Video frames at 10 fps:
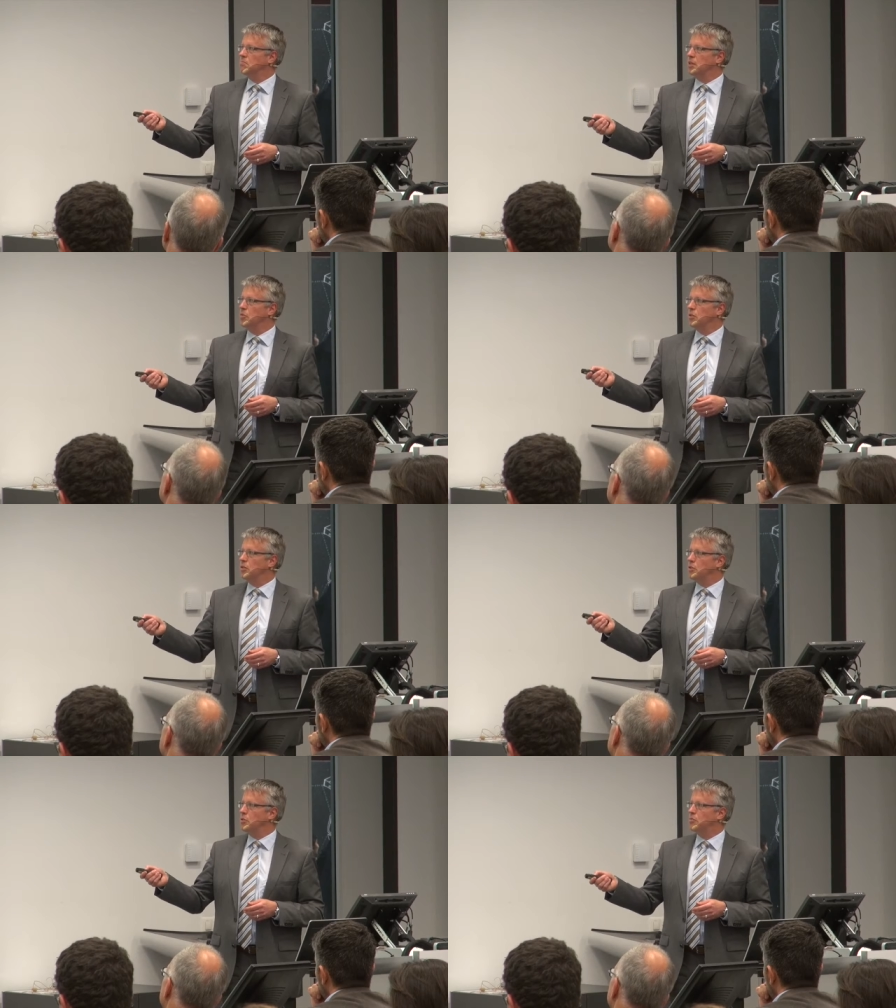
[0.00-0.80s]
there was a
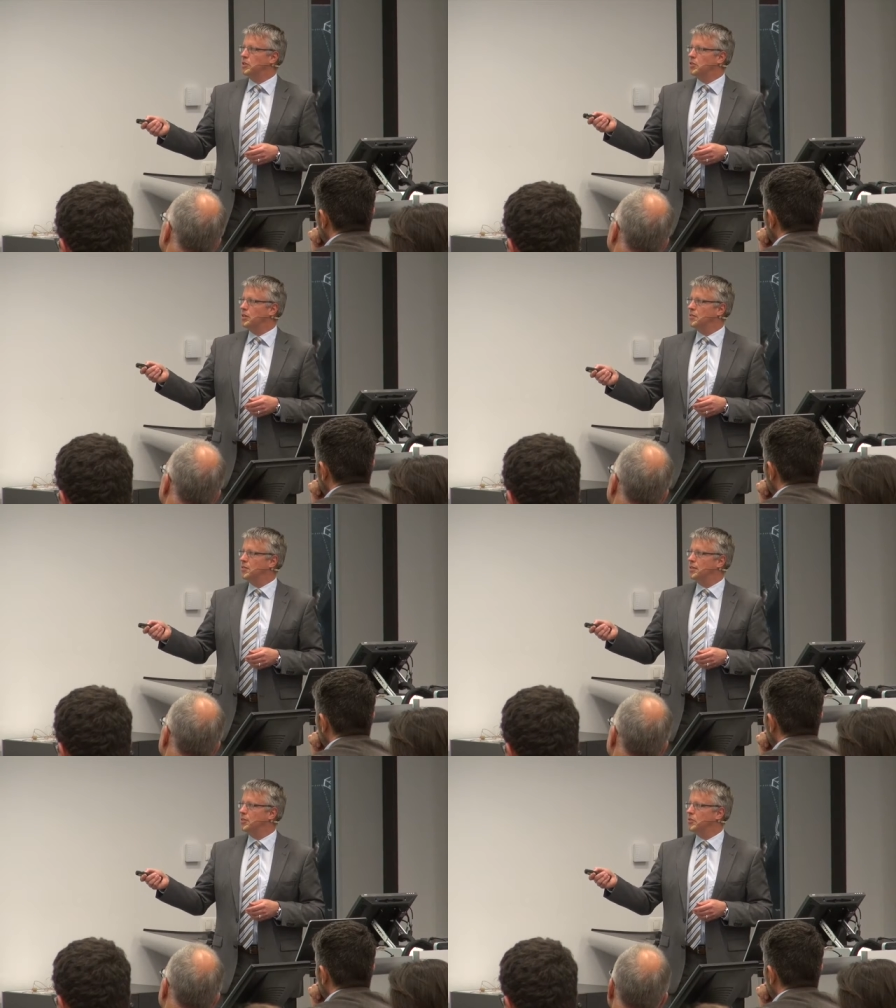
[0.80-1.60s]
lot of
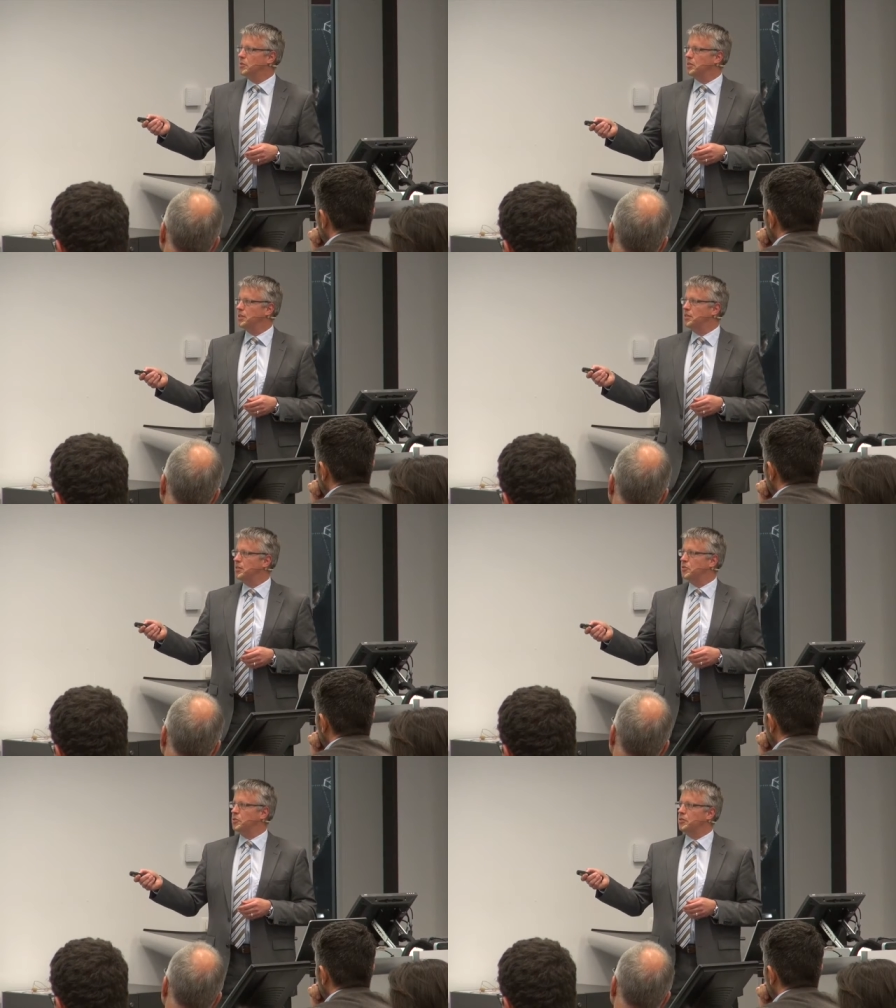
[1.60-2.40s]
digitalization already
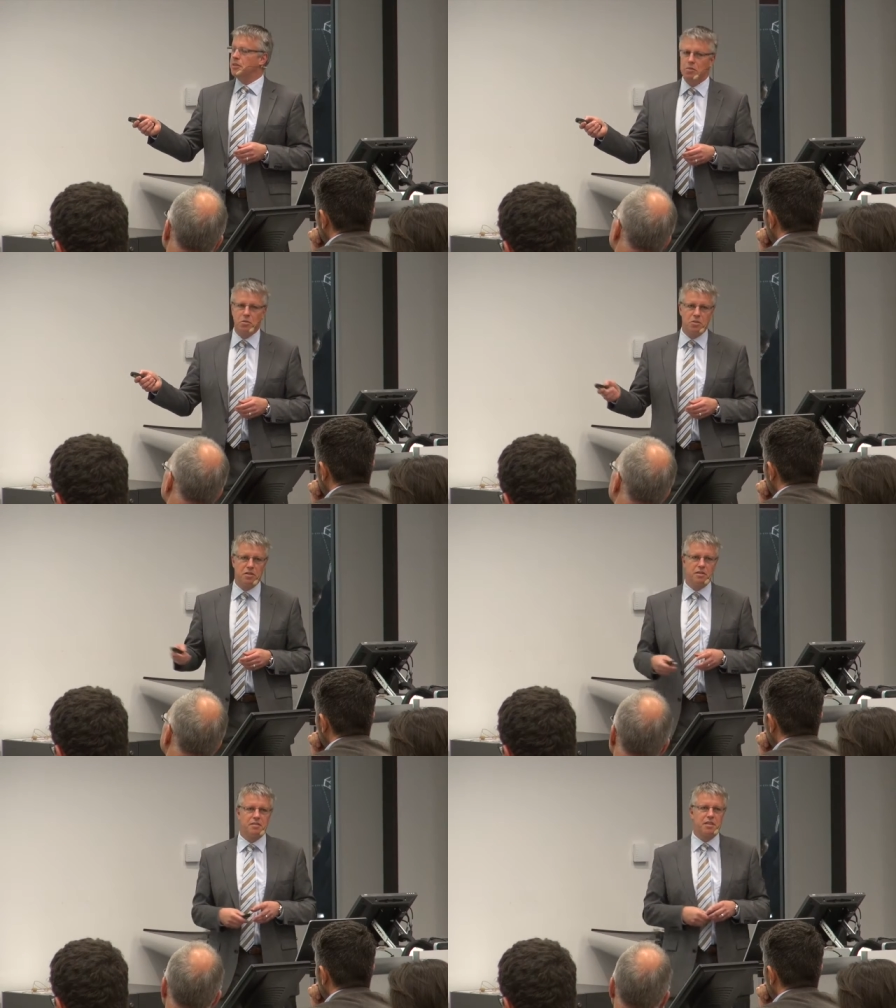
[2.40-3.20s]
in the third
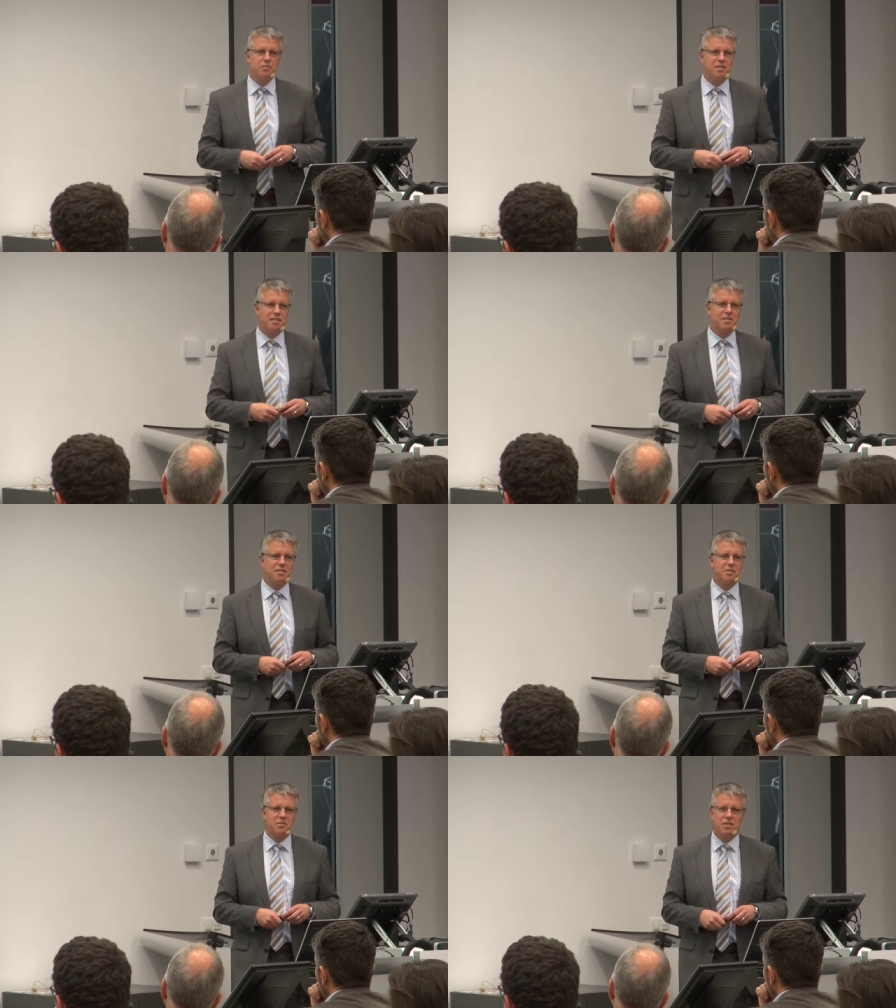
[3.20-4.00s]
revolution, in the
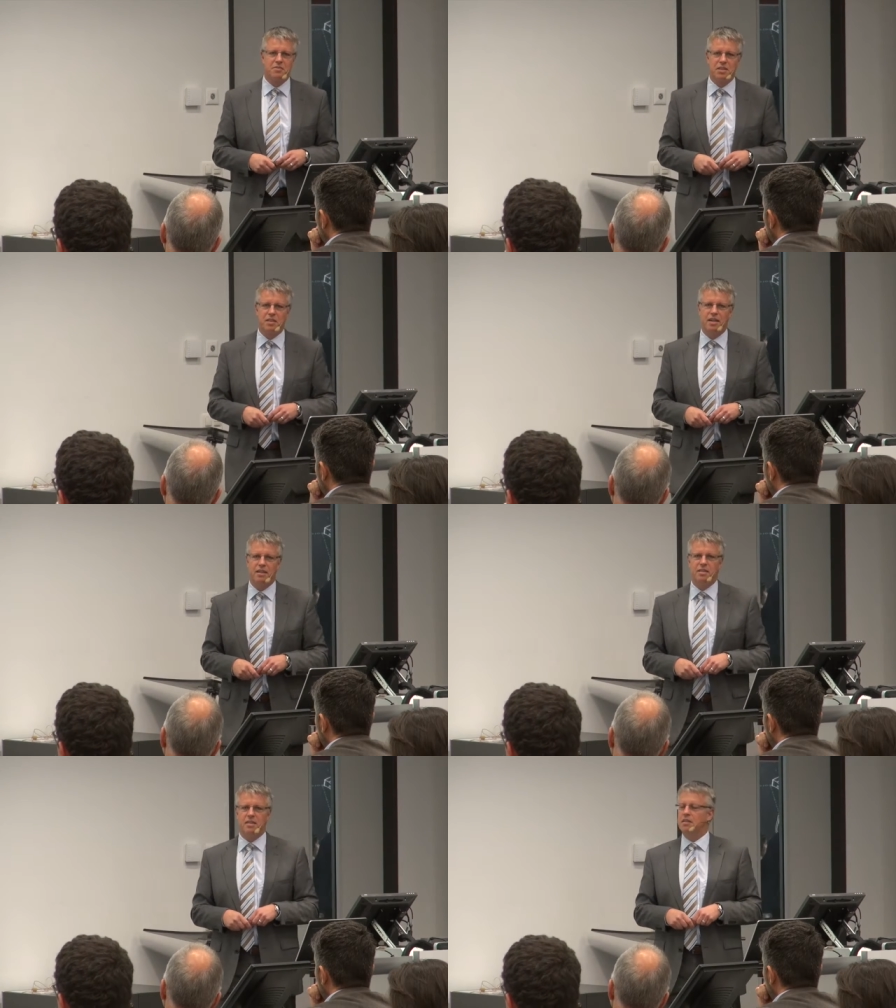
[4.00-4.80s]
70s, when
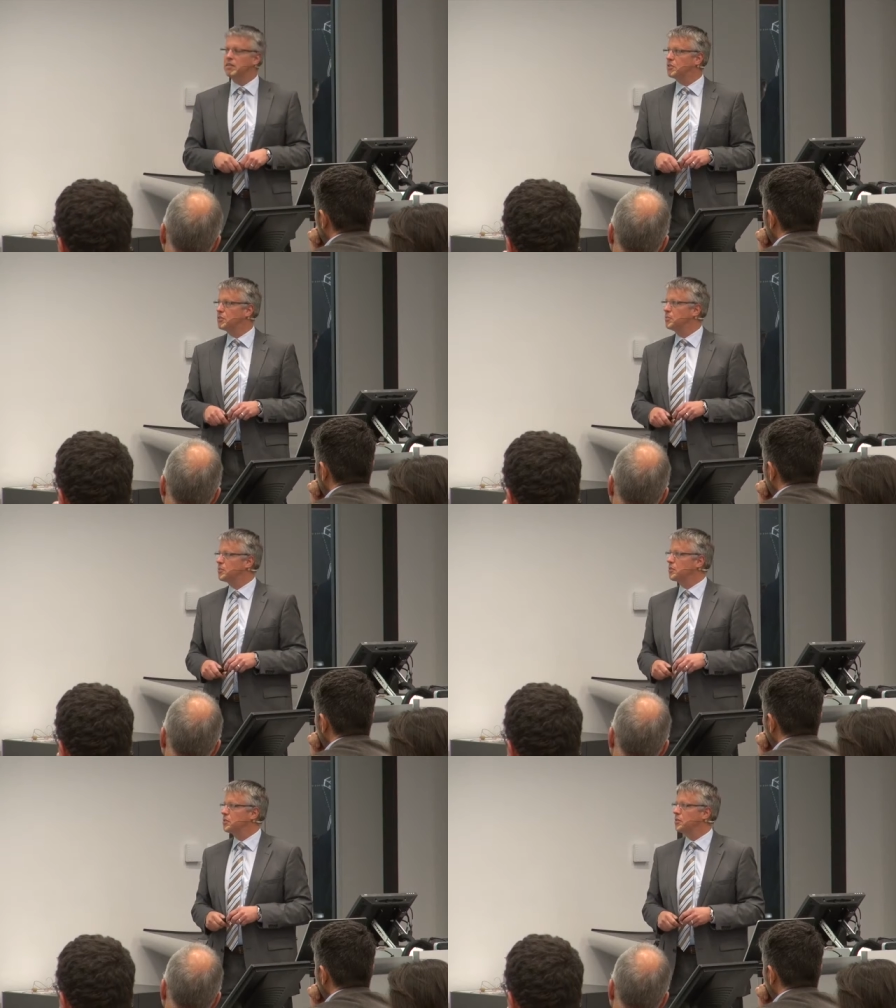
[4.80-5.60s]
the
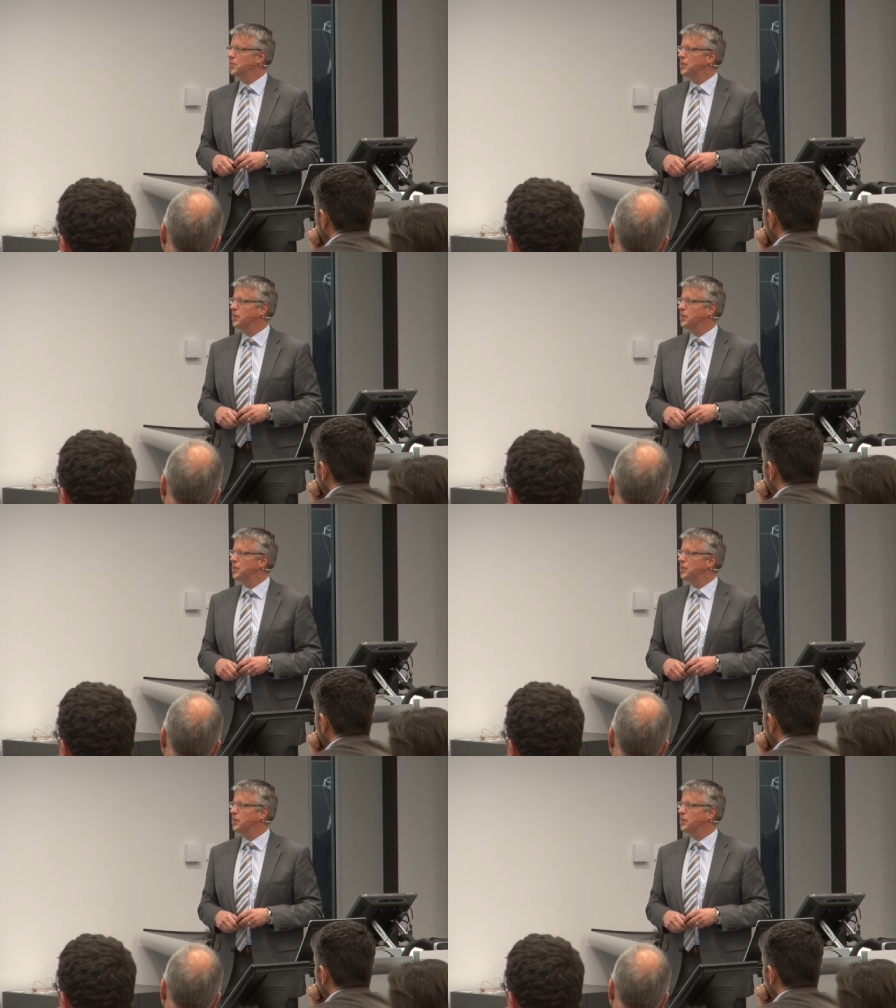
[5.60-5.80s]
chips got